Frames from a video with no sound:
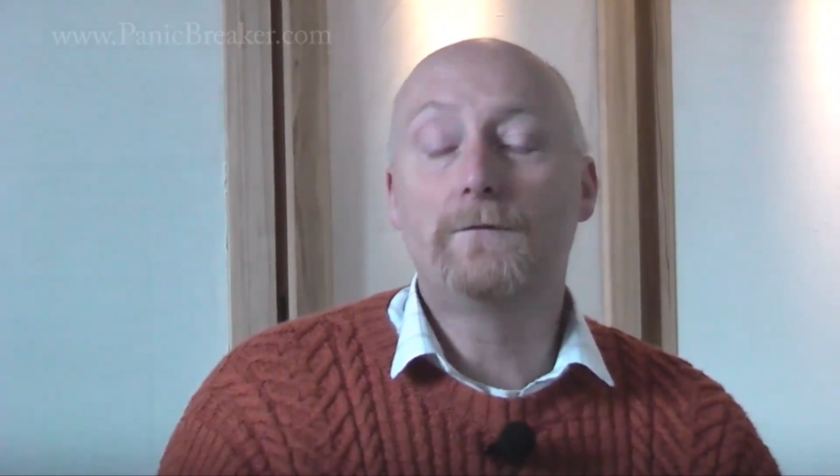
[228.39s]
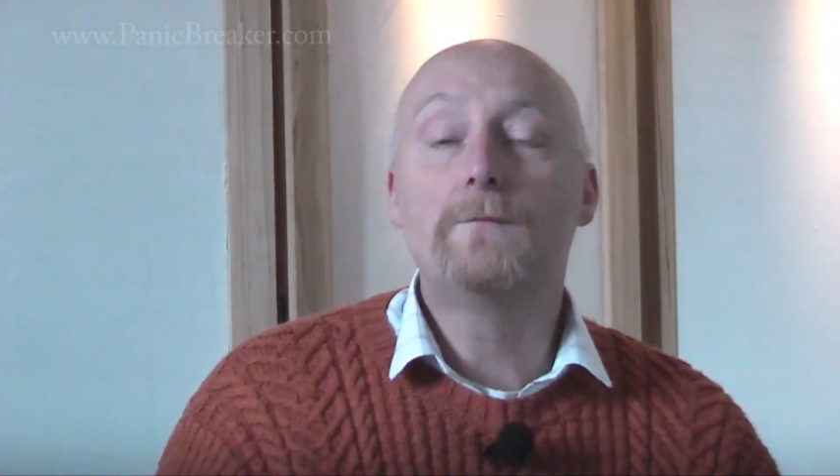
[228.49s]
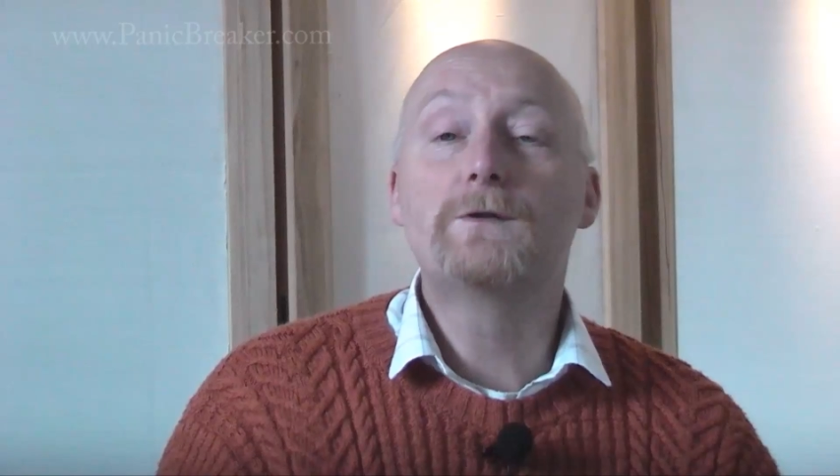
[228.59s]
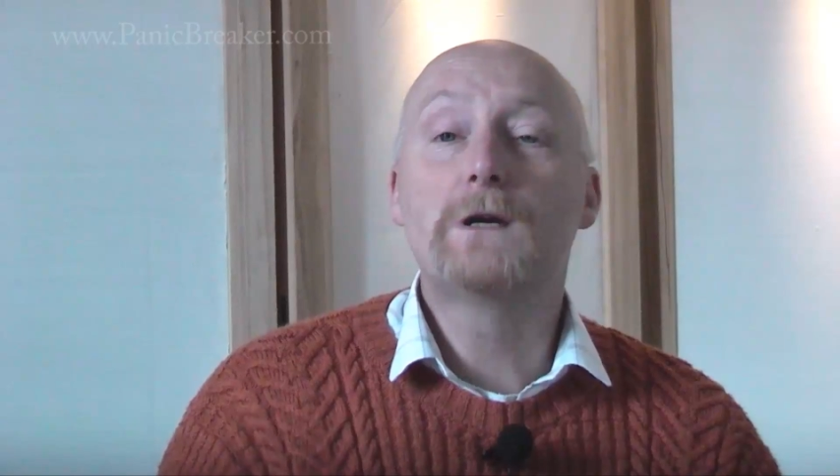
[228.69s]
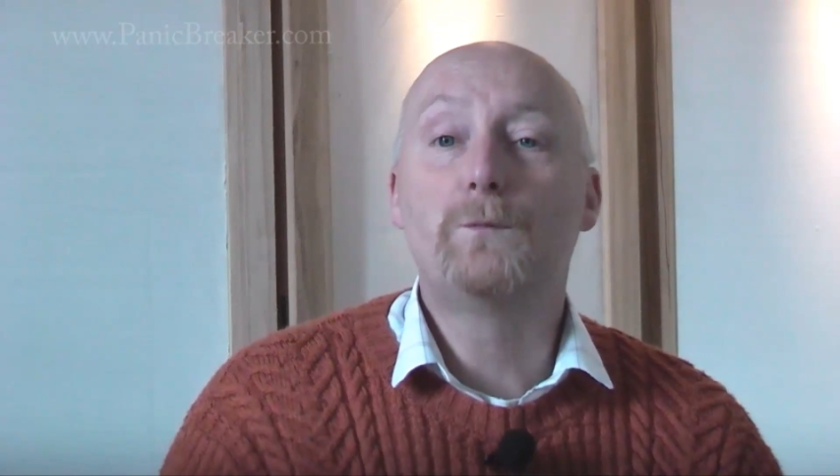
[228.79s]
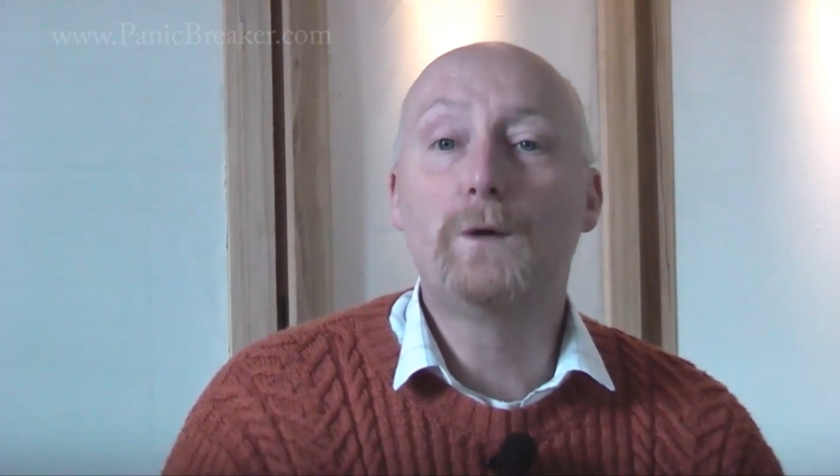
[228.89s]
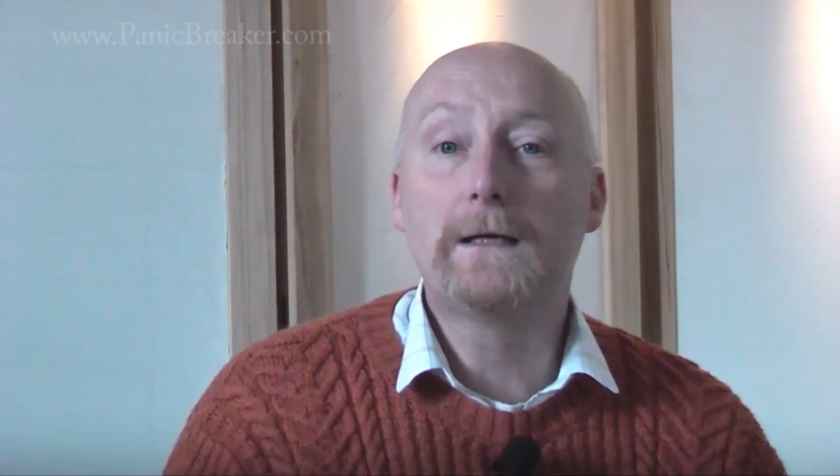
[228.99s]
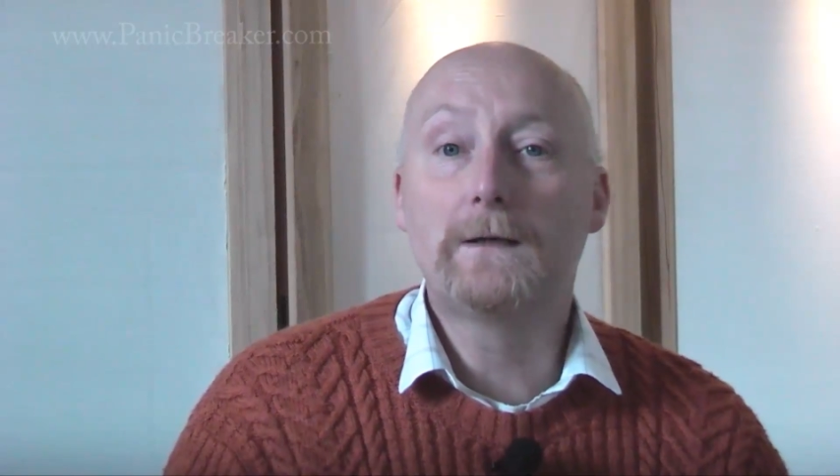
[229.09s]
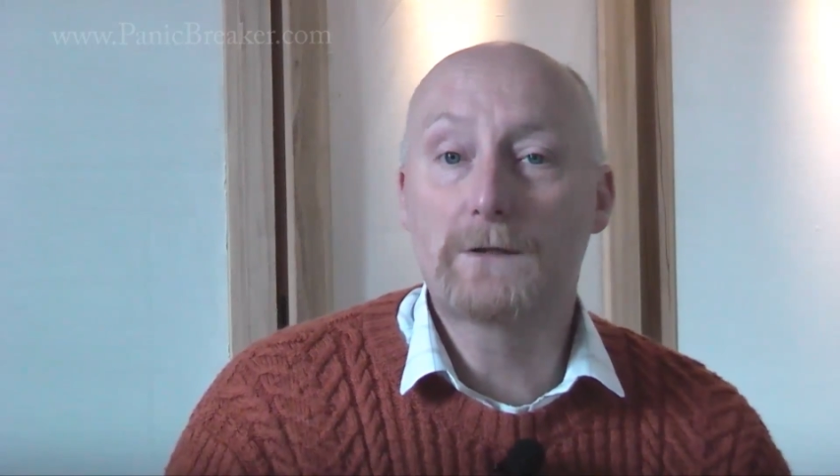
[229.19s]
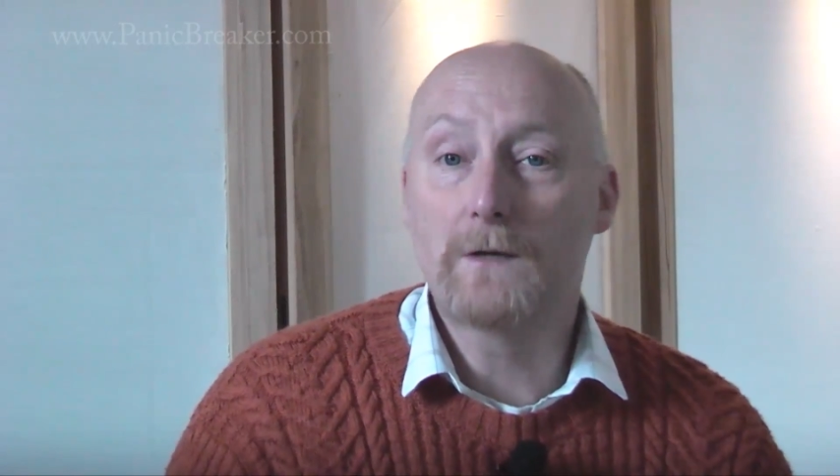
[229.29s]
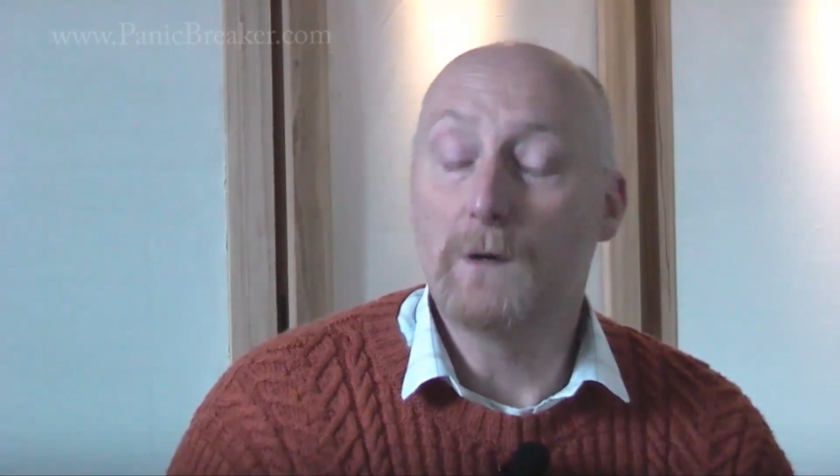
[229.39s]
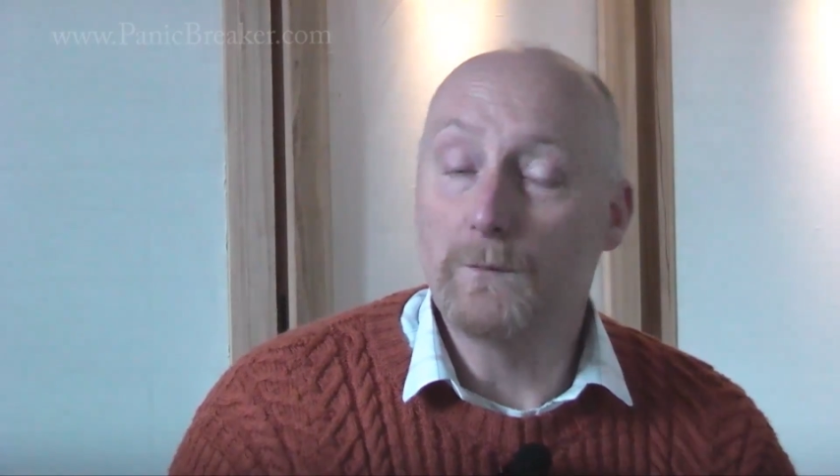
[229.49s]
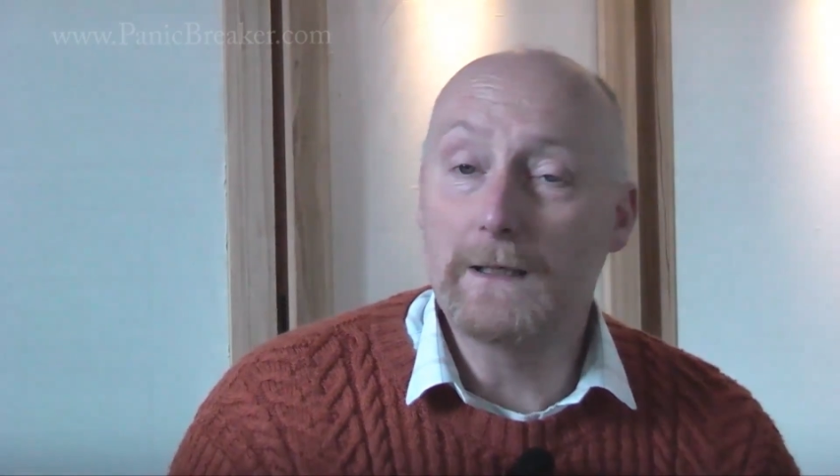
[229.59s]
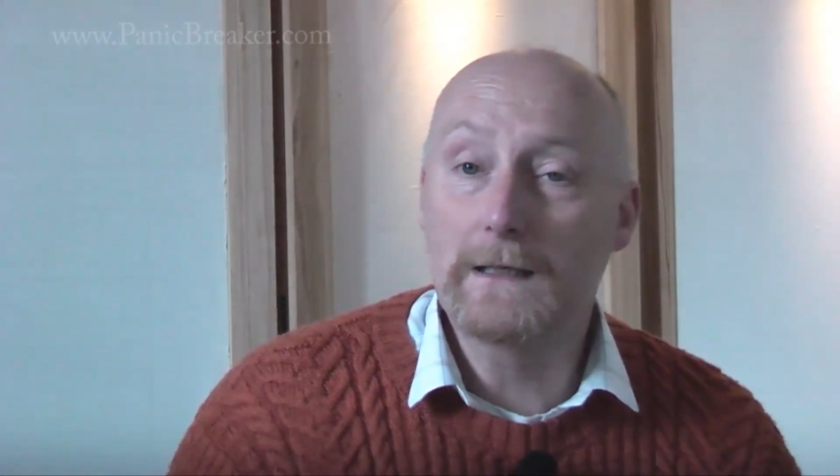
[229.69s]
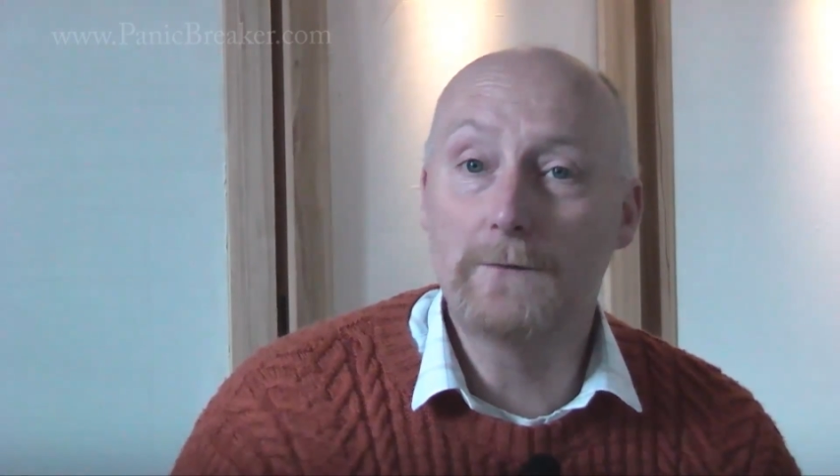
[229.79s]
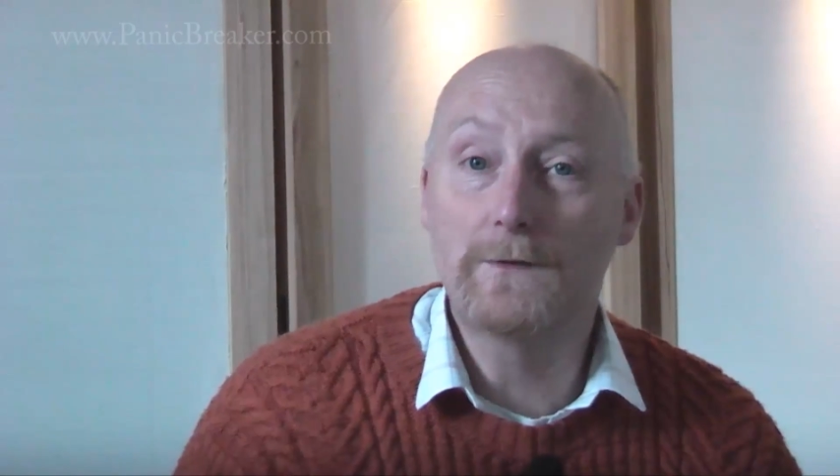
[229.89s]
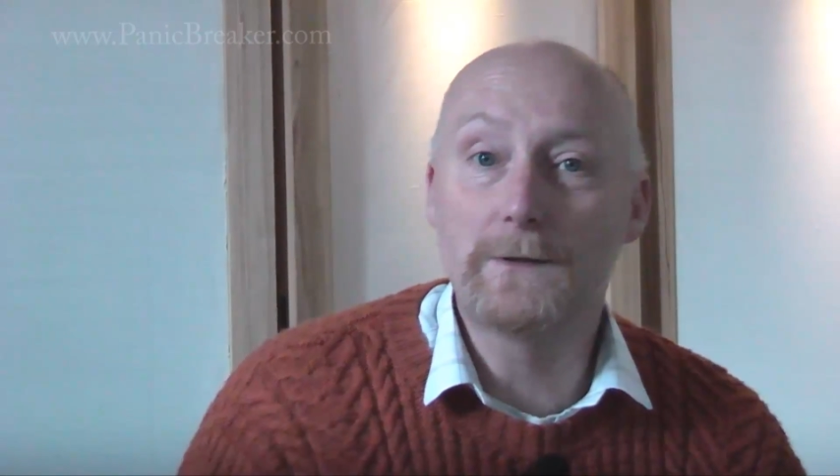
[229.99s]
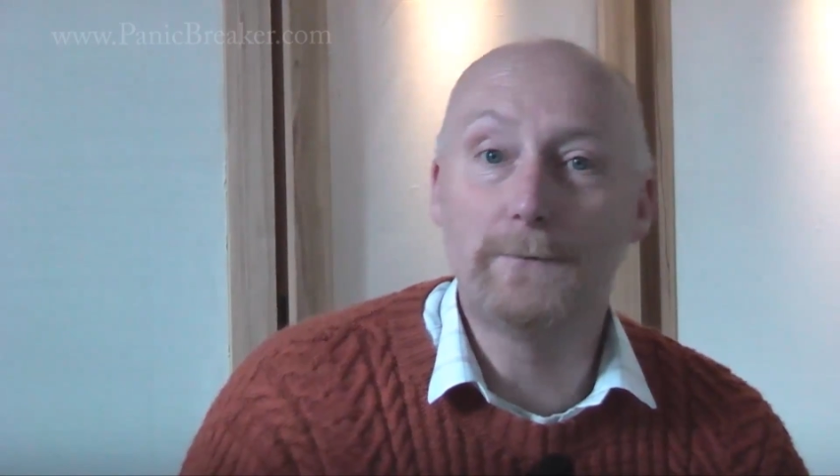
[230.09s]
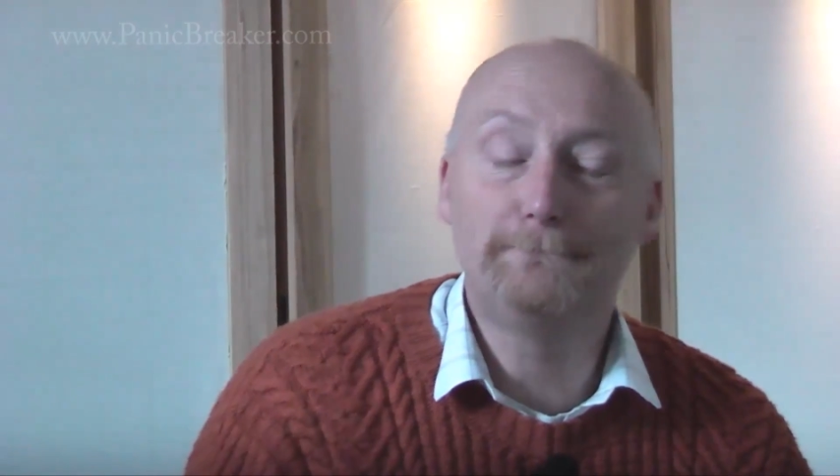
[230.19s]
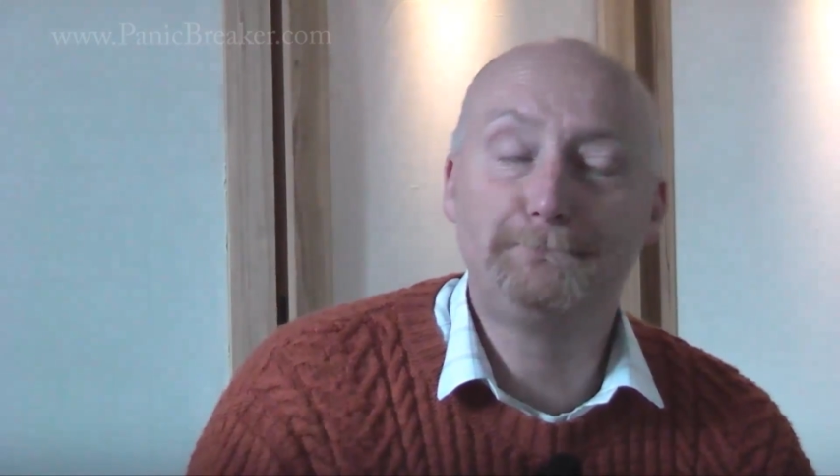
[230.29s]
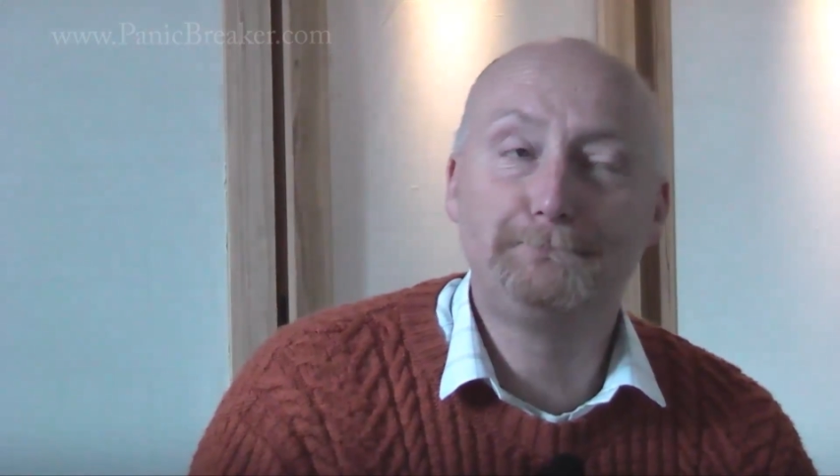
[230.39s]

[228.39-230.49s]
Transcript: from someone we're close to.